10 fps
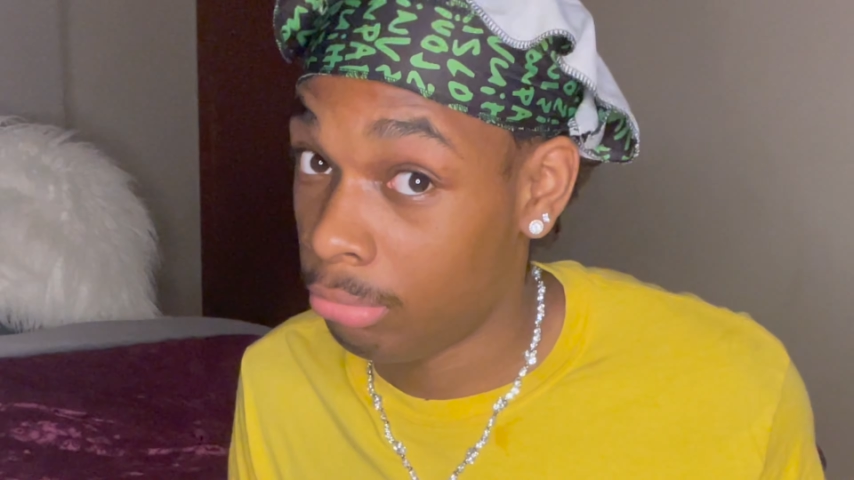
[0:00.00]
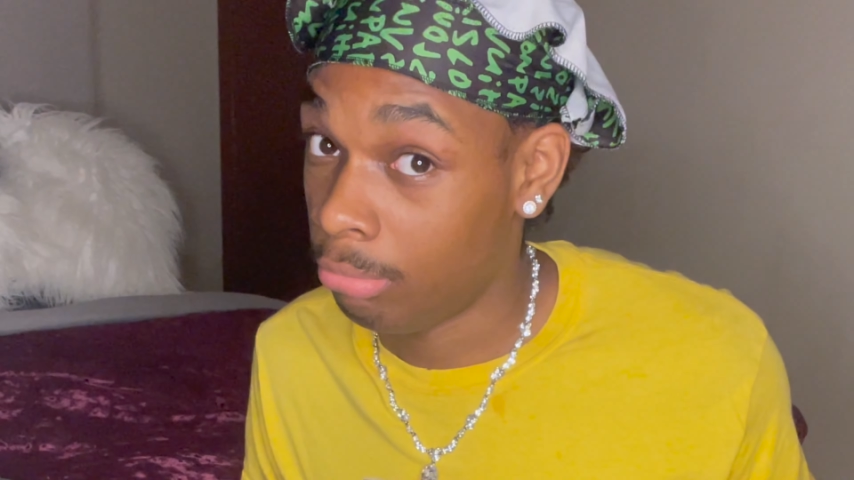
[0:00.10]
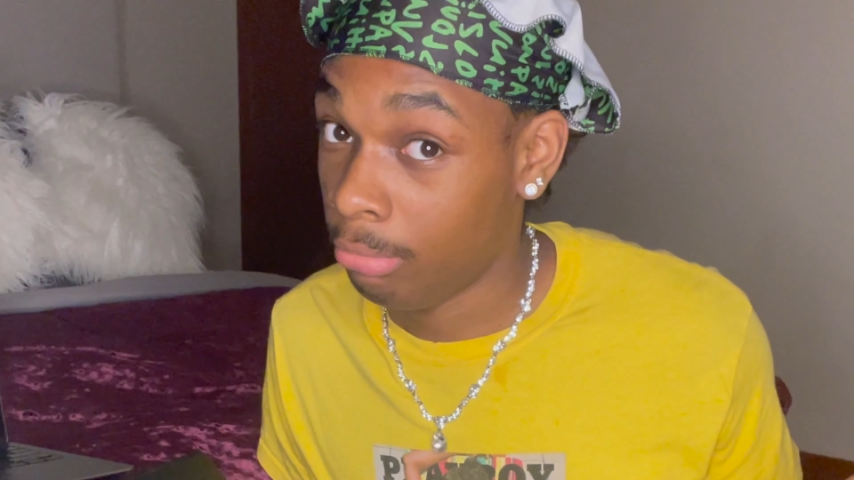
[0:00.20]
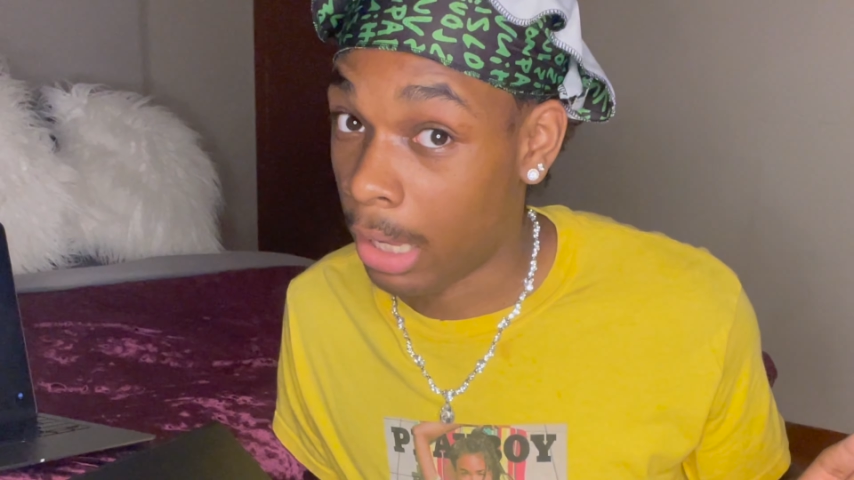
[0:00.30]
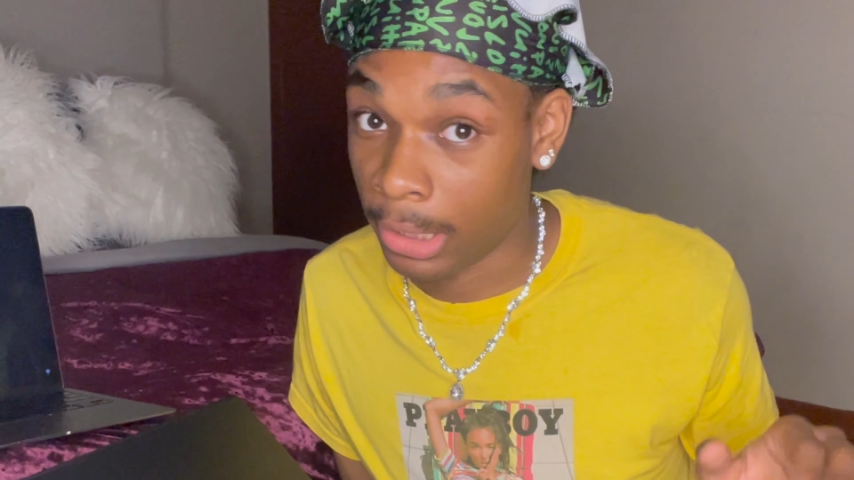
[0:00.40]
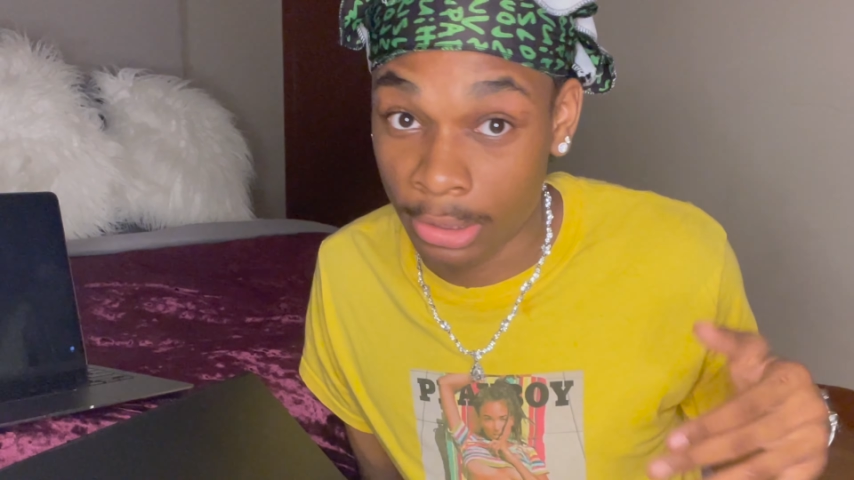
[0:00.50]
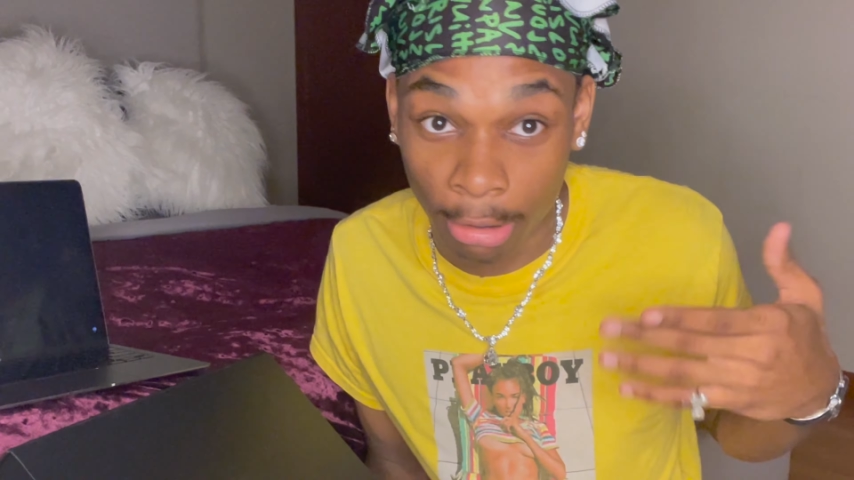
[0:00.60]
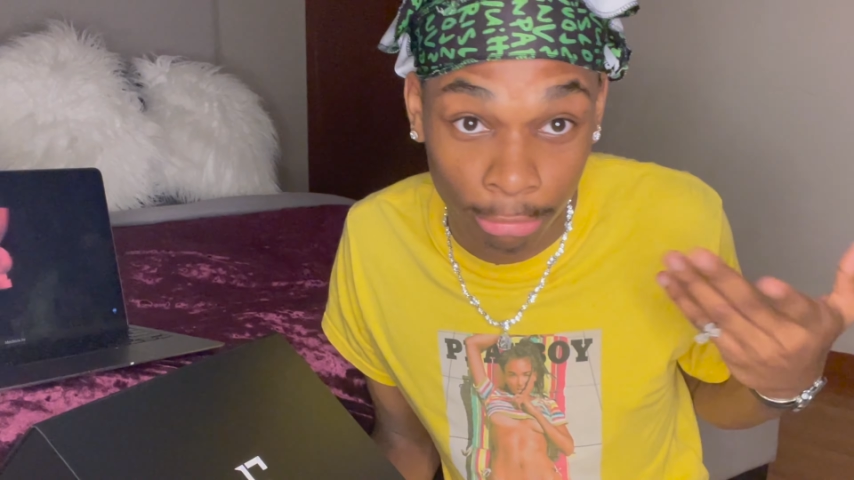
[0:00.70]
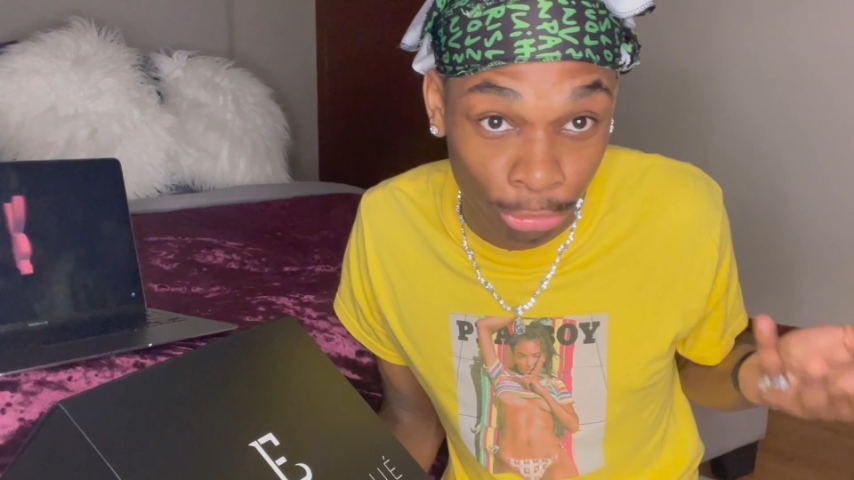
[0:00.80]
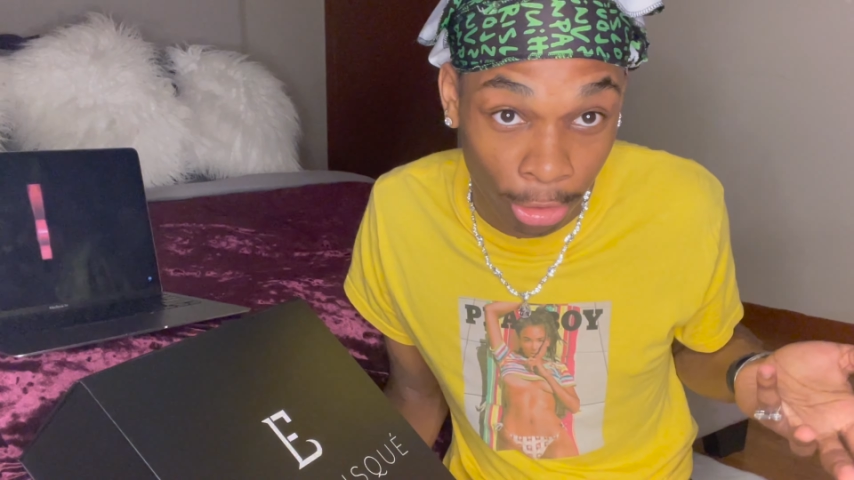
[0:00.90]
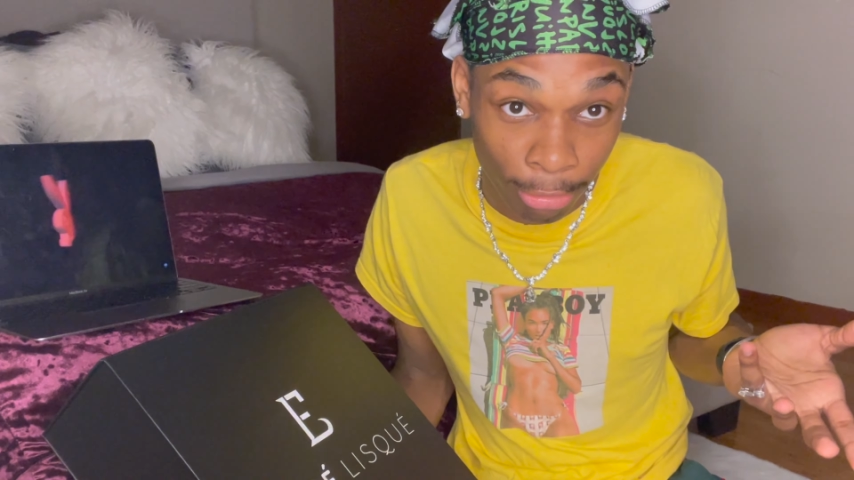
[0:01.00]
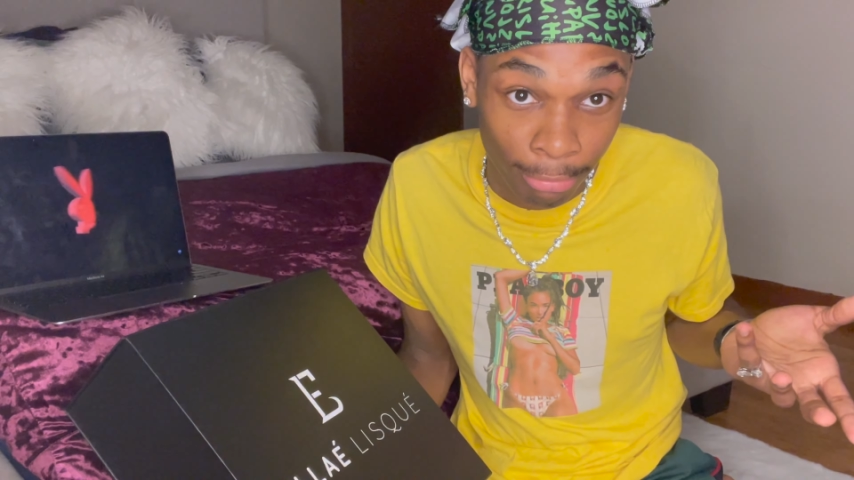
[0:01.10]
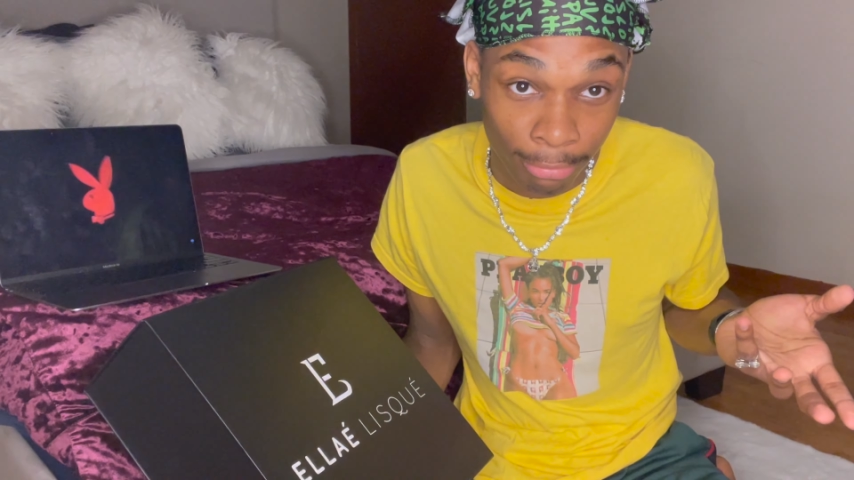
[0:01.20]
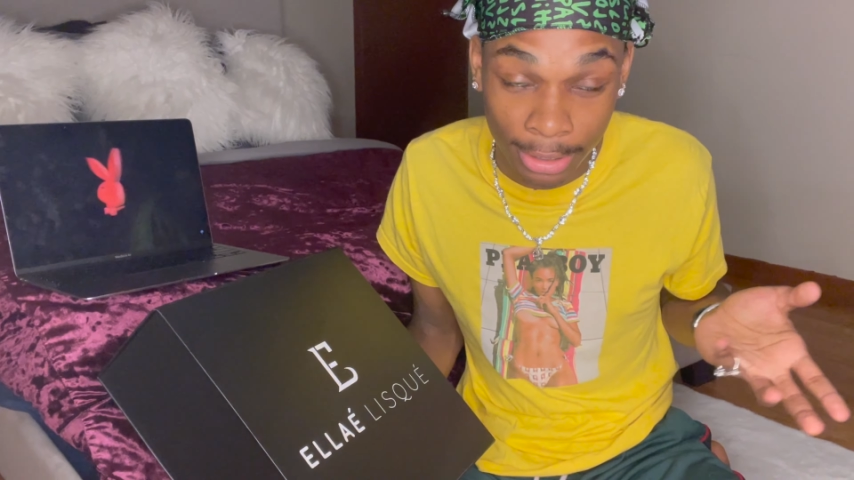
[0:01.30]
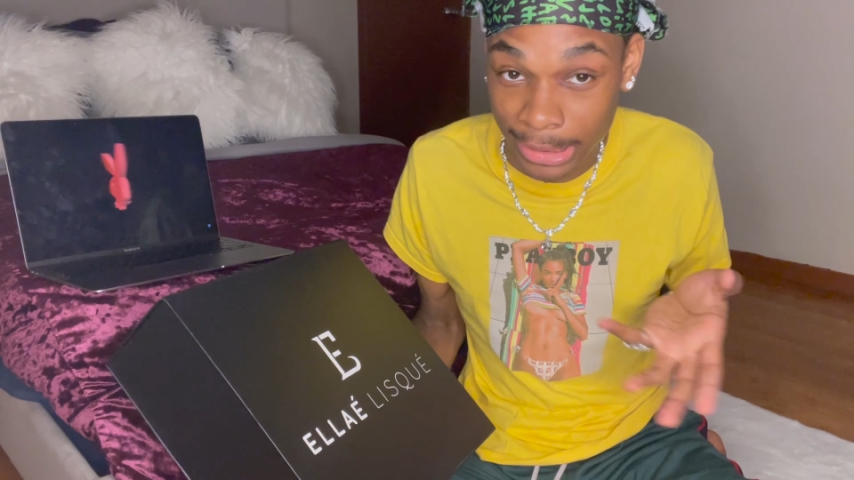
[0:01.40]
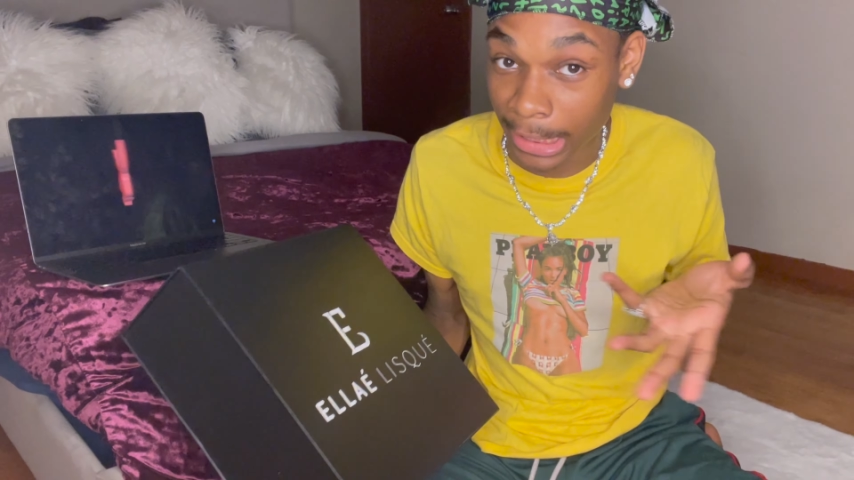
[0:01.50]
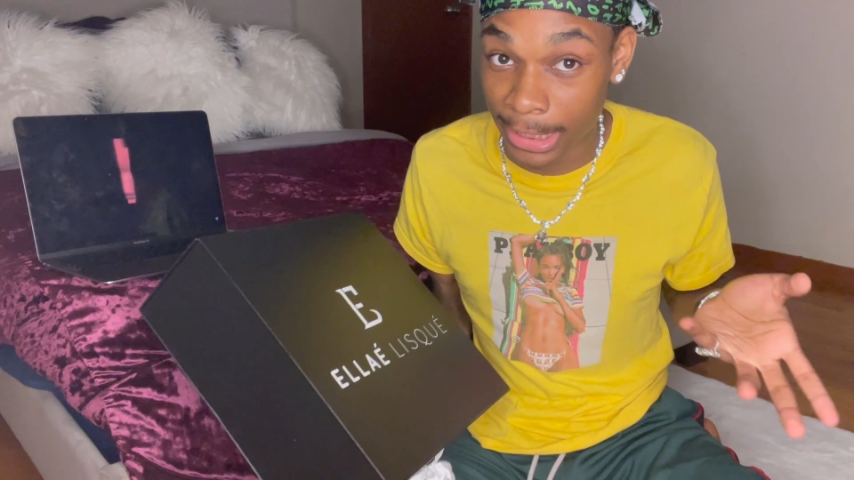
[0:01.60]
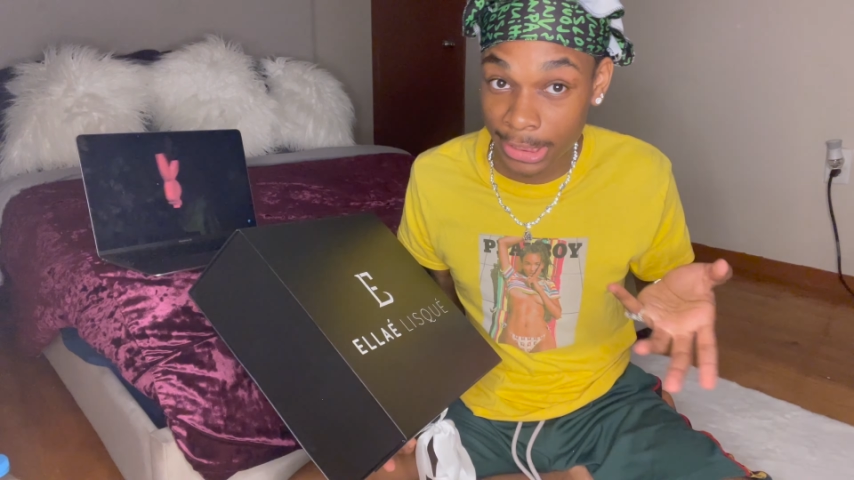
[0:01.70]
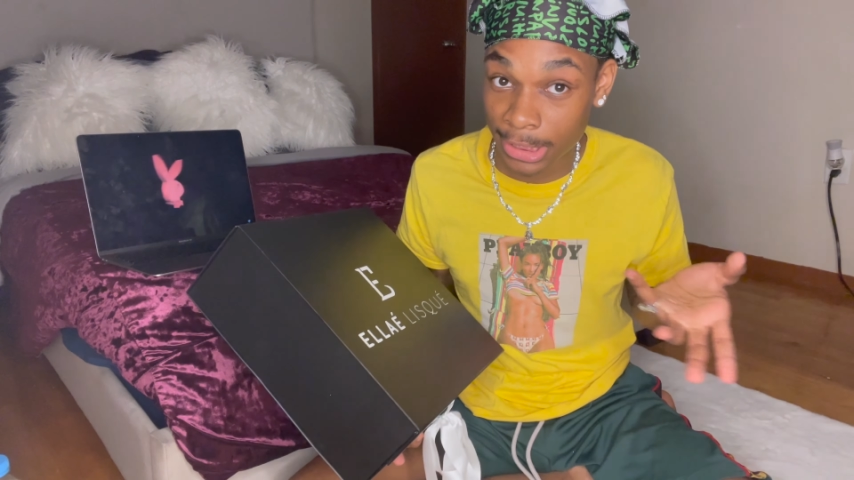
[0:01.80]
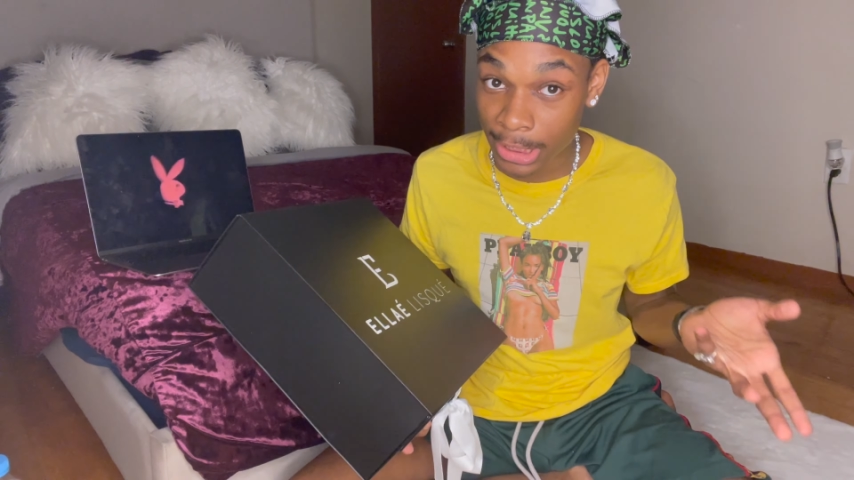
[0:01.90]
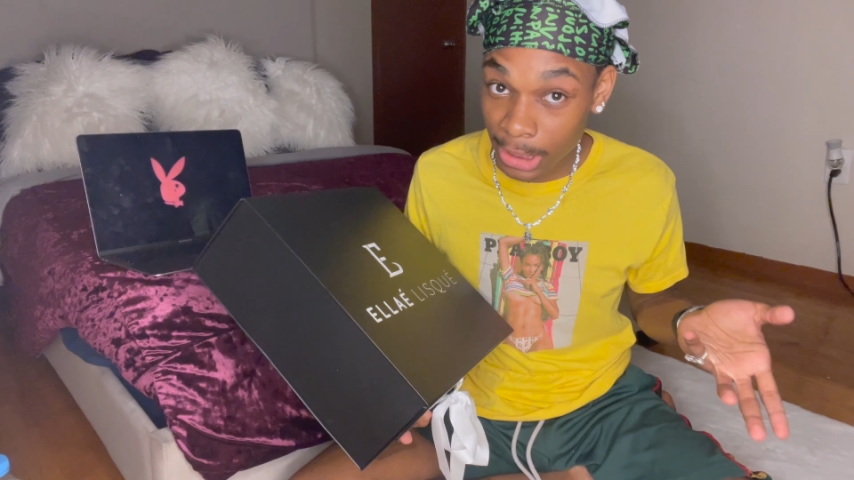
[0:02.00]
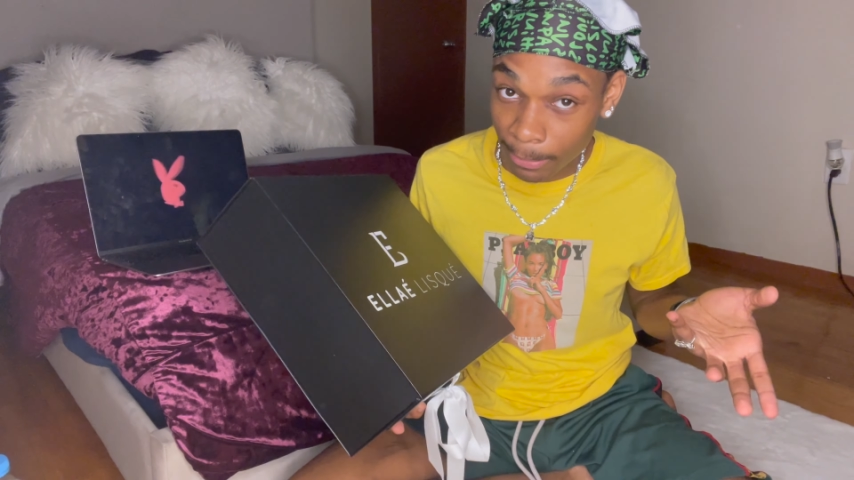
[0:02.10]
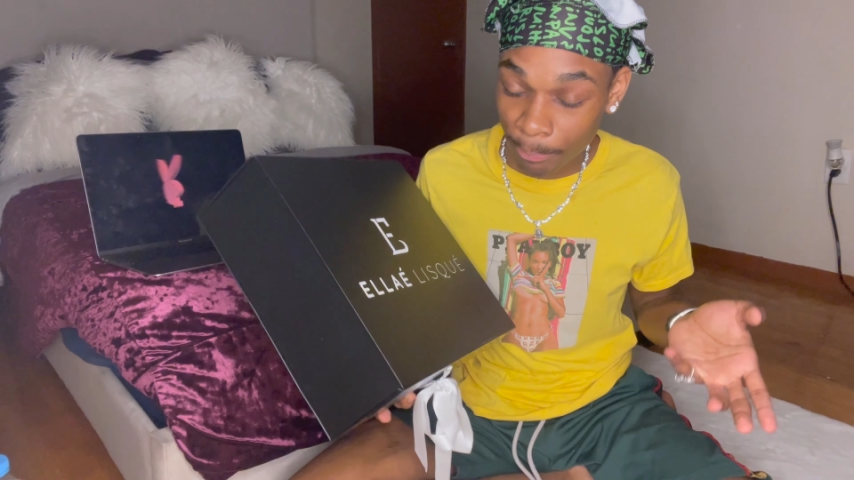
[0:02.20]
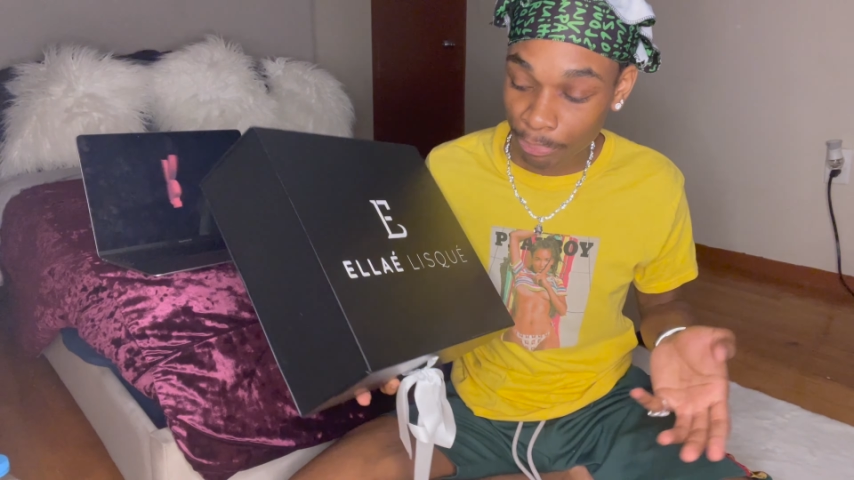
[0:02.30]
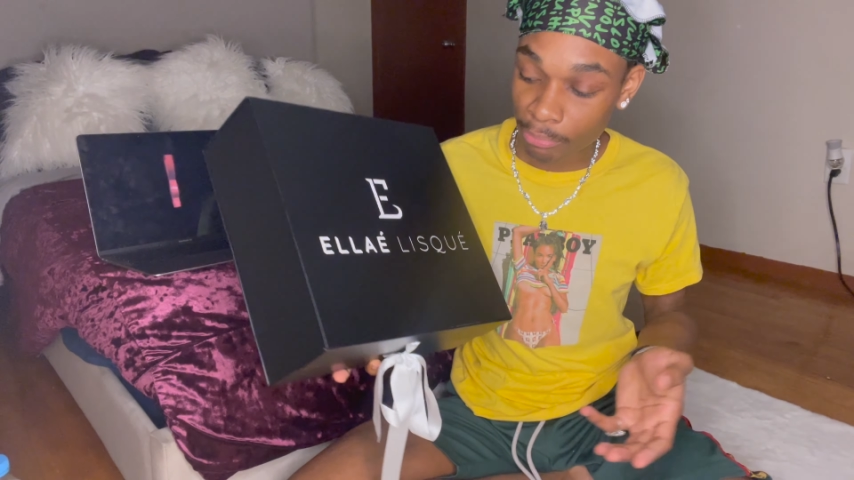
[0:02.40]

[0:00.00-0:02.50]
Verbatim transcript: I don't know, because I didn't see them.